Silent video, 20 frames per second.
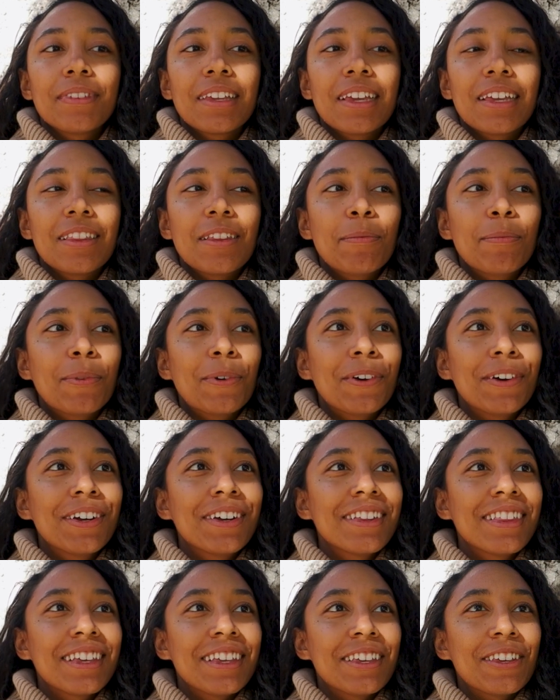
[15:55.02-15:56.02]
And the
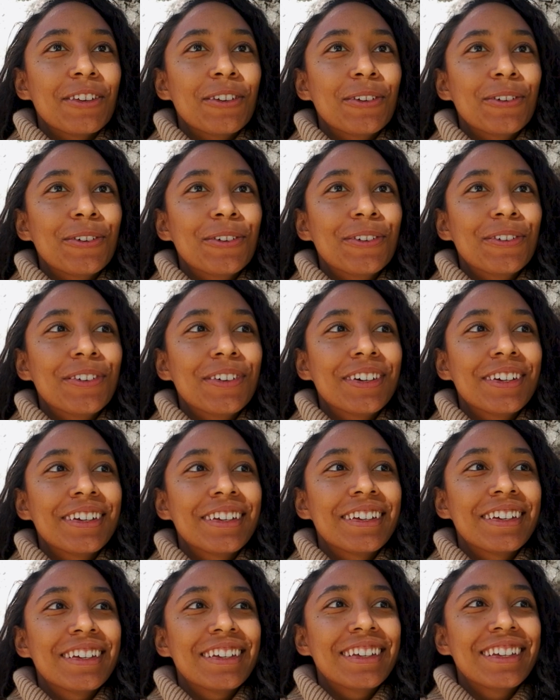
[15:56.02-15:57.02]
more that you
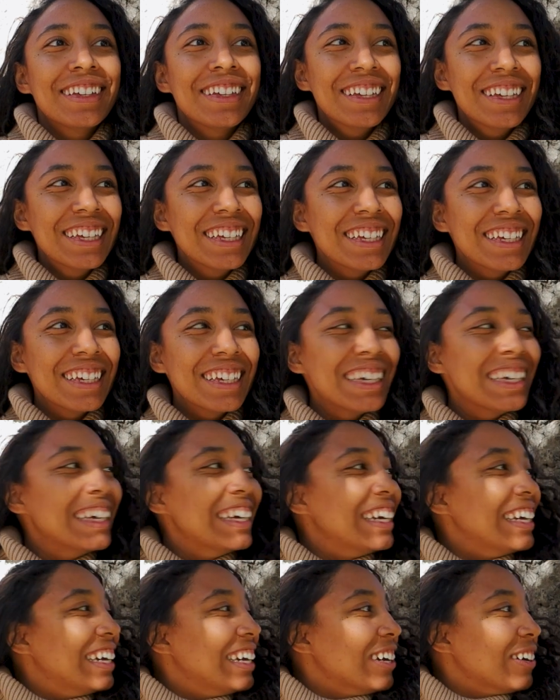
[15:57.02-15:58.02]

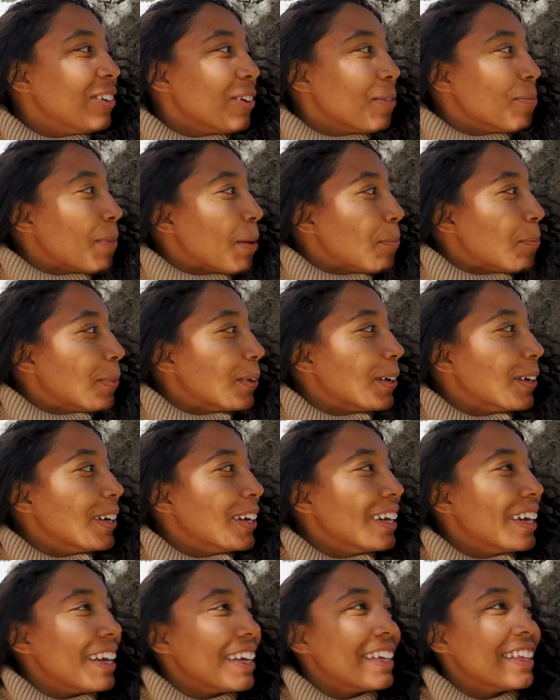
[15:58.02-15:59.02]

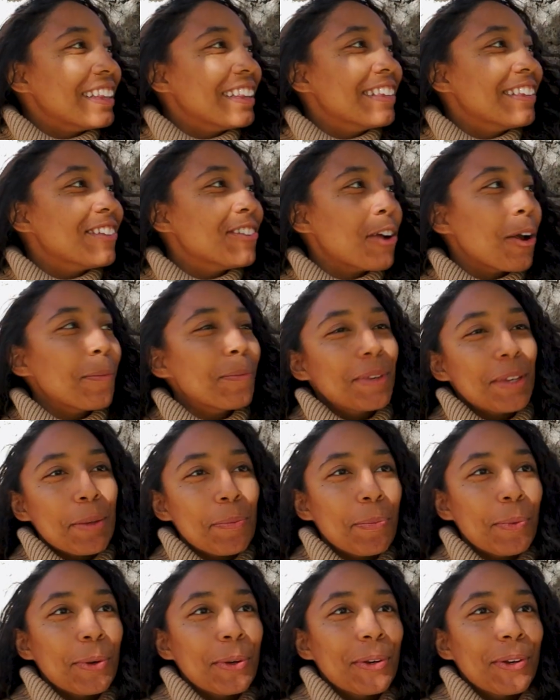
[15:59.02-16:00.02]
remember and drop
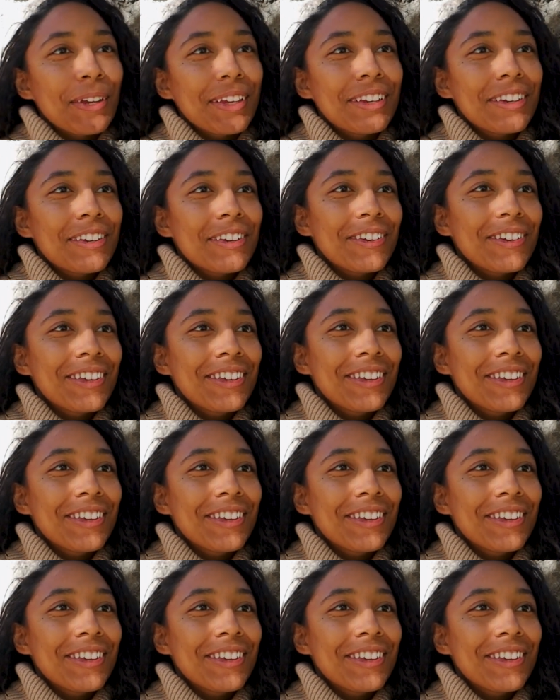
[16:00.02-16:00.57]
deeper into